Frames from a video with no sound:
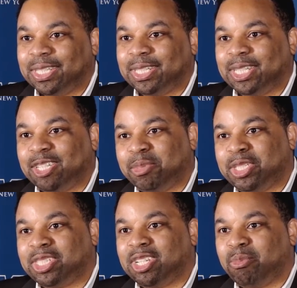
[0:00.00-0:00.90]

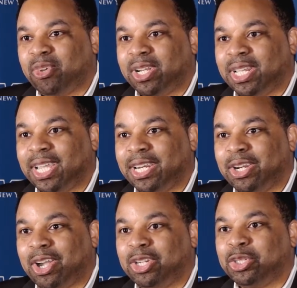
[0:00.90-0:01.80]
It's somewhat an
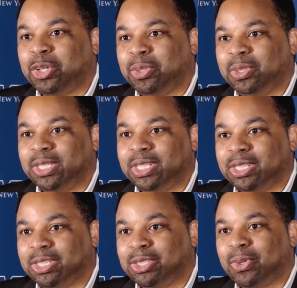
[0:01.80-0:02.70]
untold
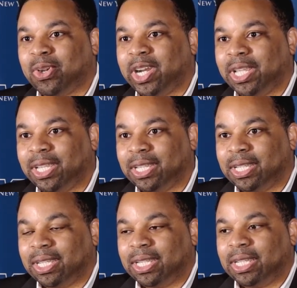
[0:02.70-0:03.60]
story,
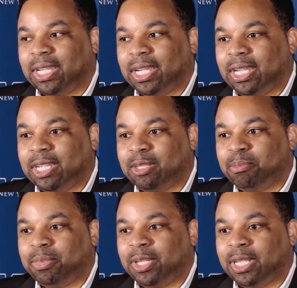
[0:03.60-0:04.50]

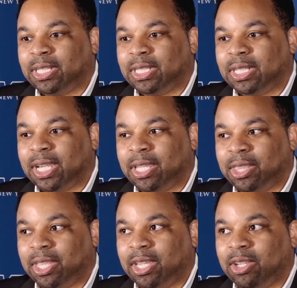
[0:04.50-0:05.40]
but I
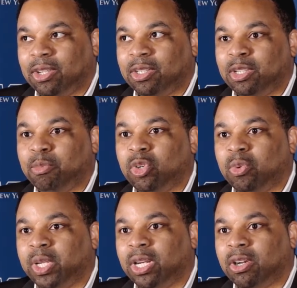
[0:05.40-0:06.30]
think the more
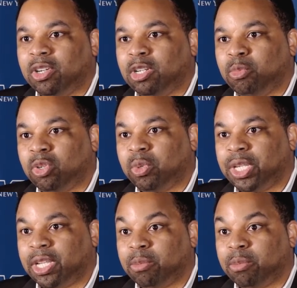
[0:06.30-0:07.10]
we learn, the more we can